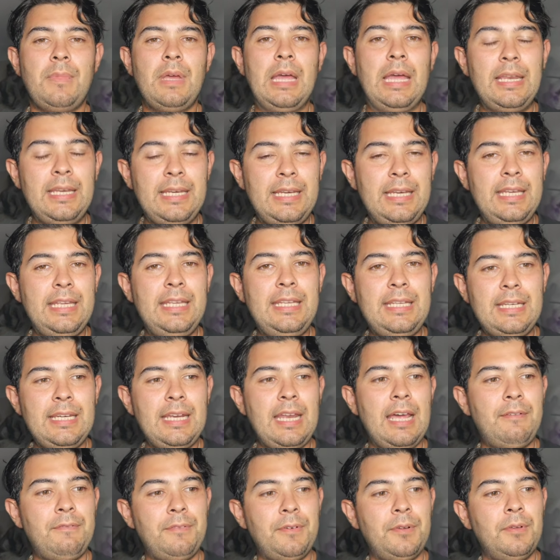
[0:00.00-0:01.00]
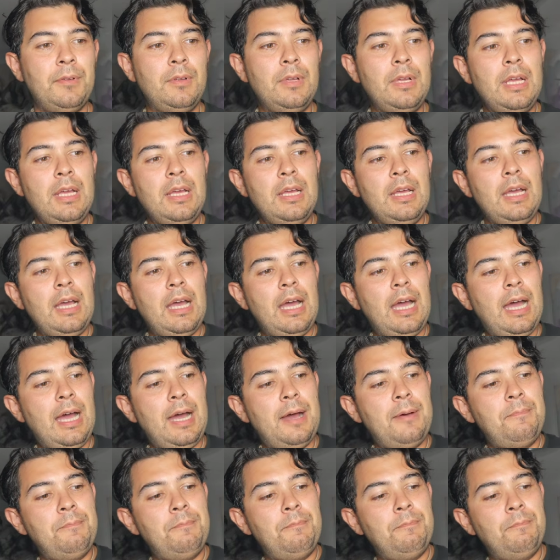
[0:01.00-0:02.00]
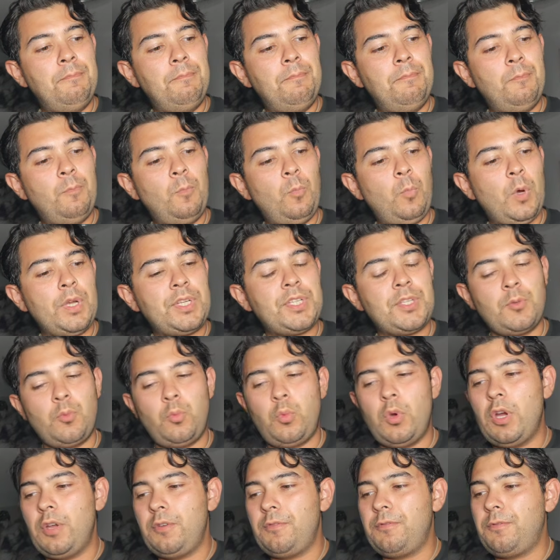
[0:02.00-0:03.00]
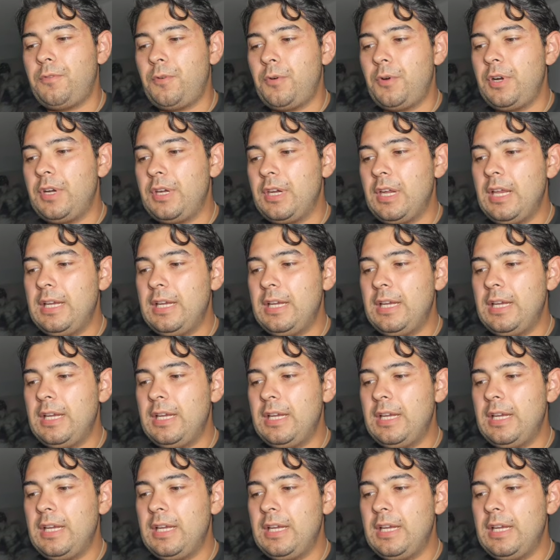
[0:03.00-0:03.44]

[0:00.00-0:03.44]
Elite level, what's the word for it?